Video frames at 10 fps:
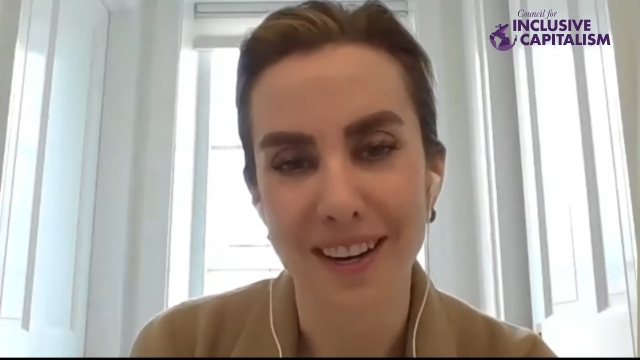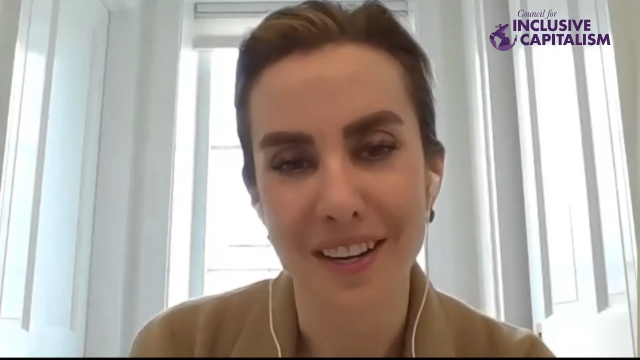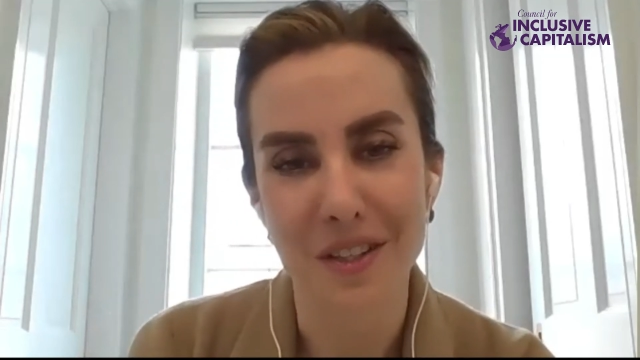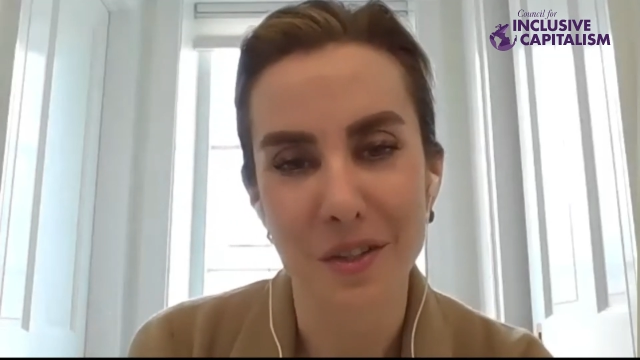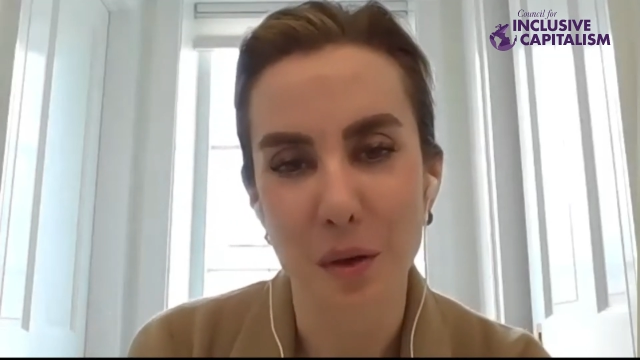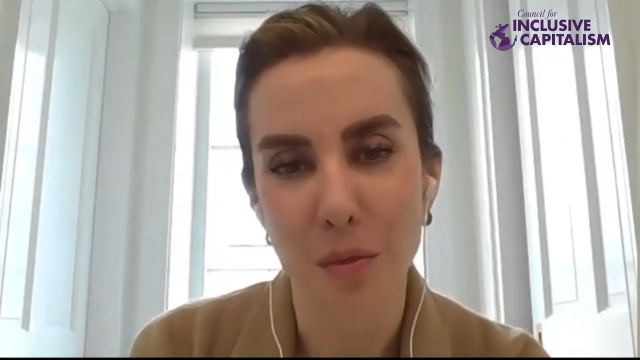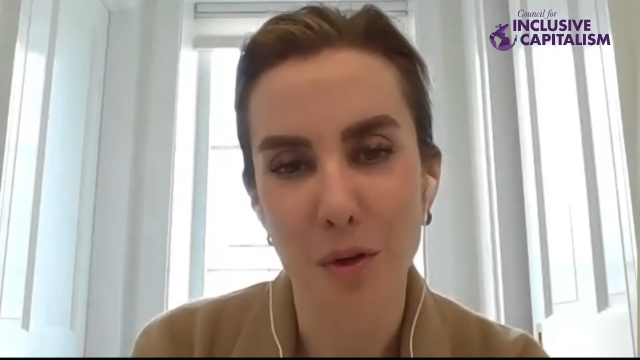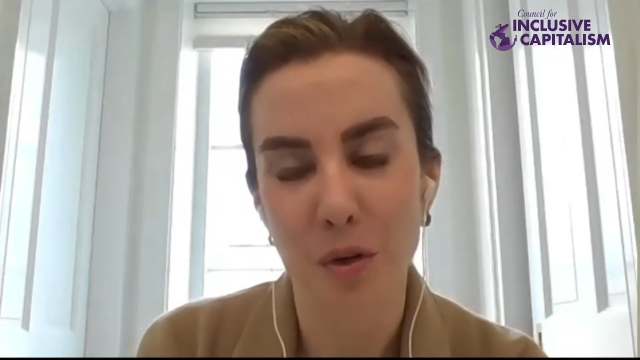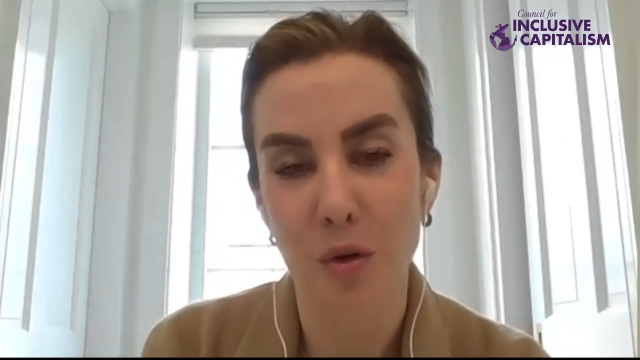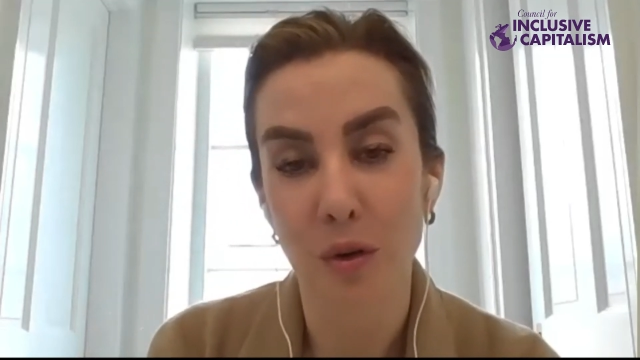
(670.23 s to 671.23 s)
As
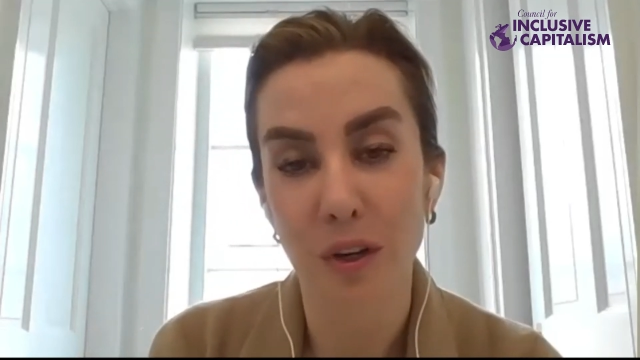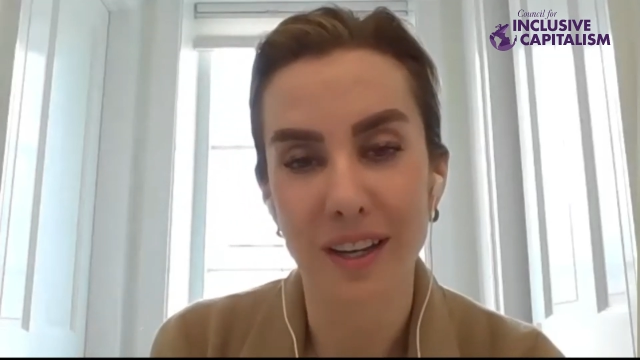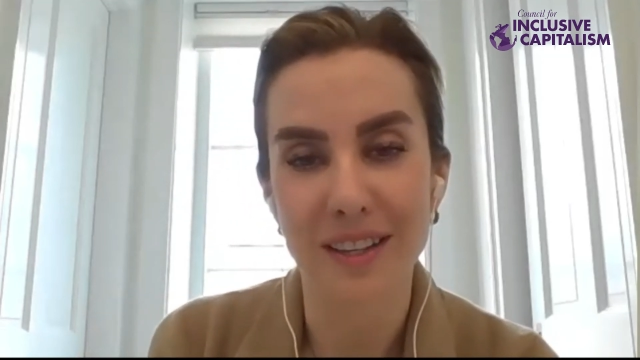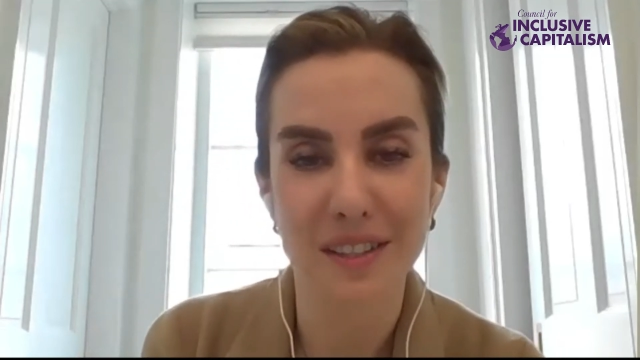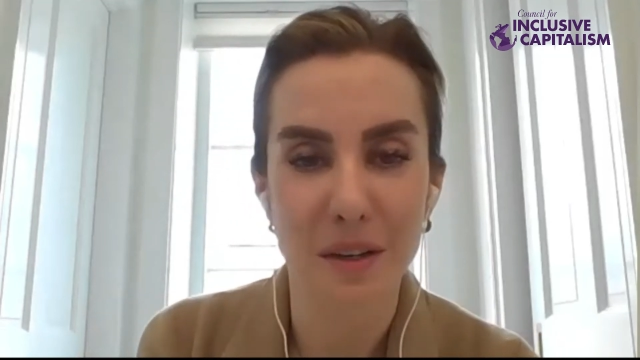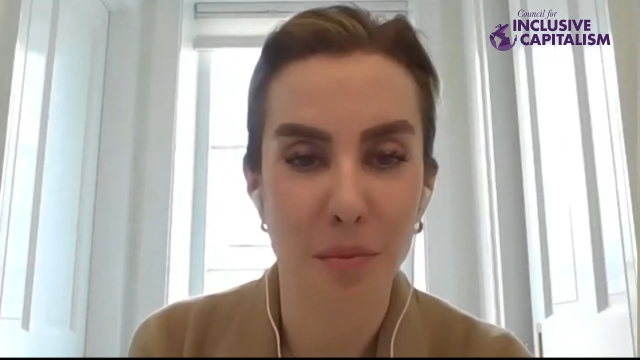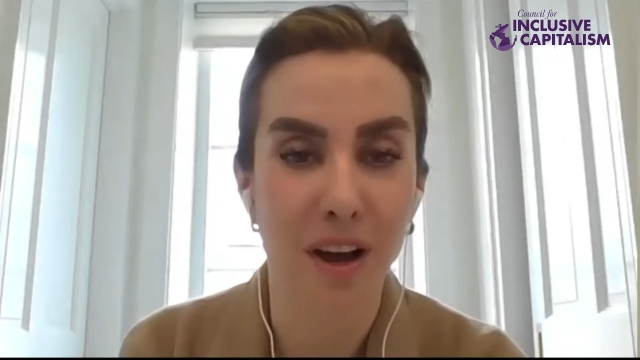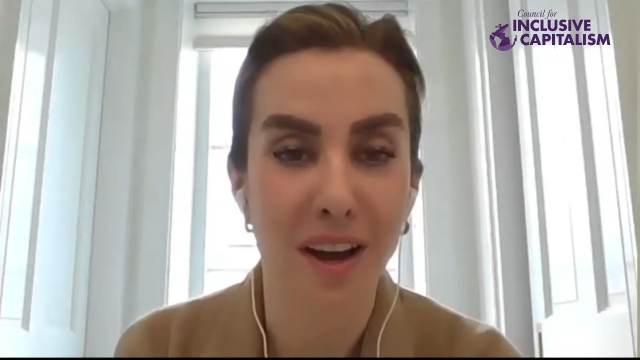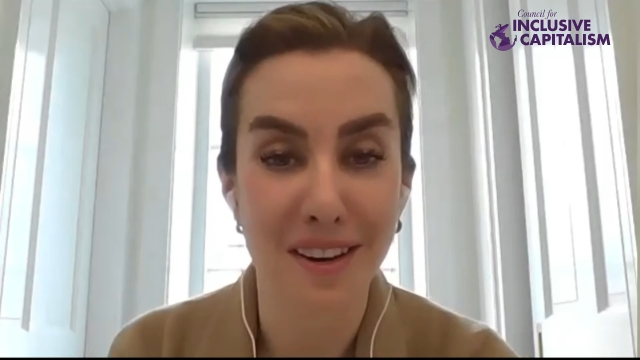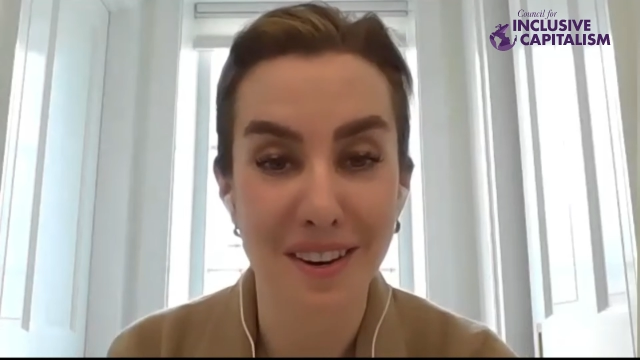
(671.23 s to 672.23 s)
someone who is a
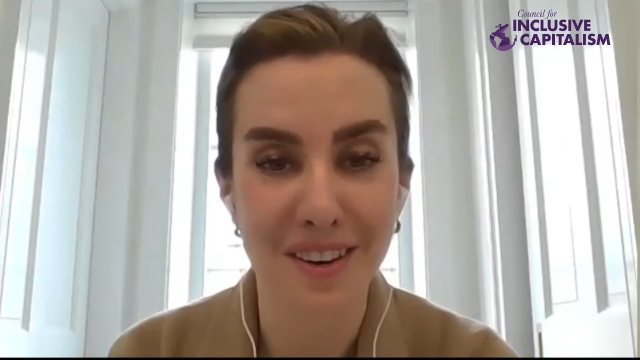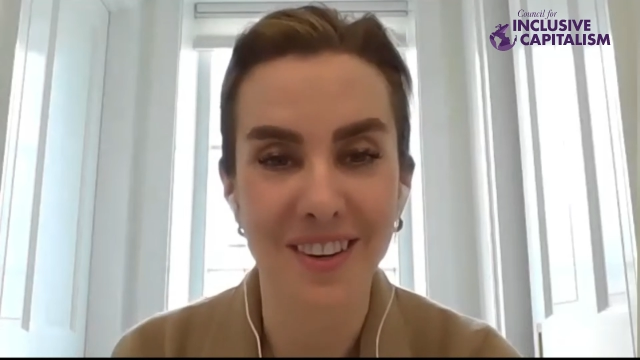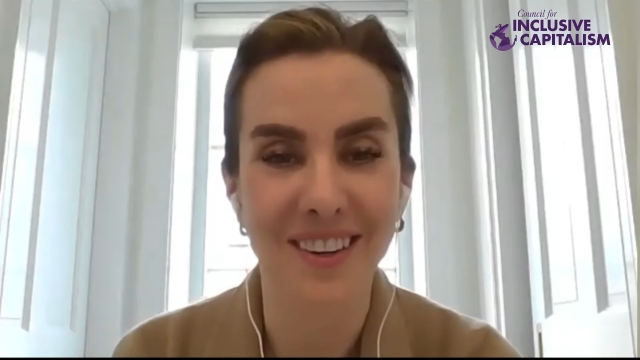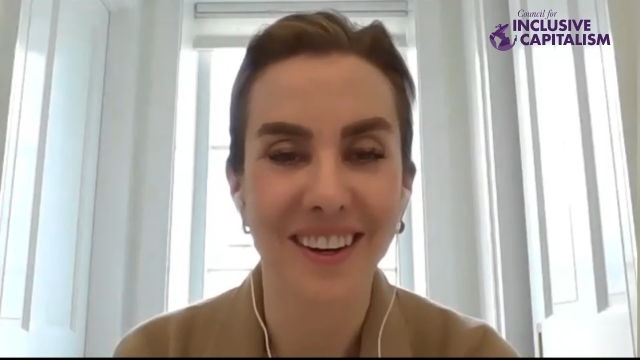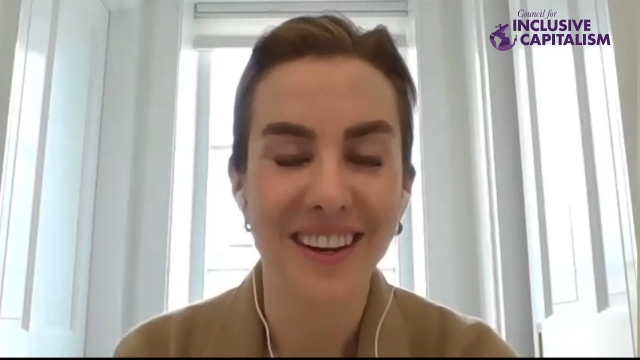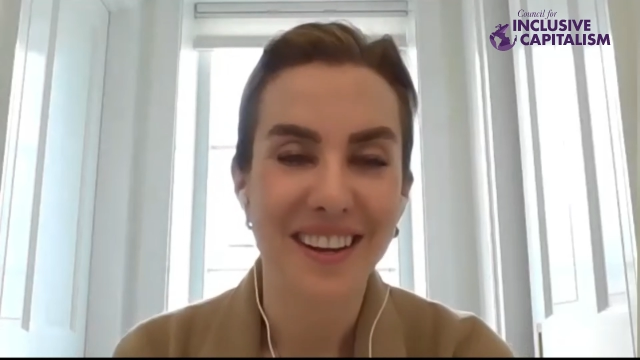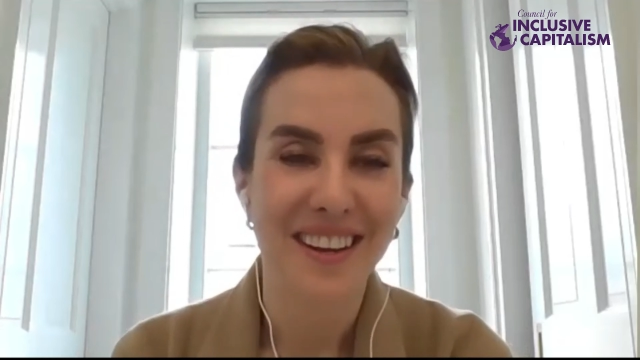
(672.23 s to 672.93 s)
pioneer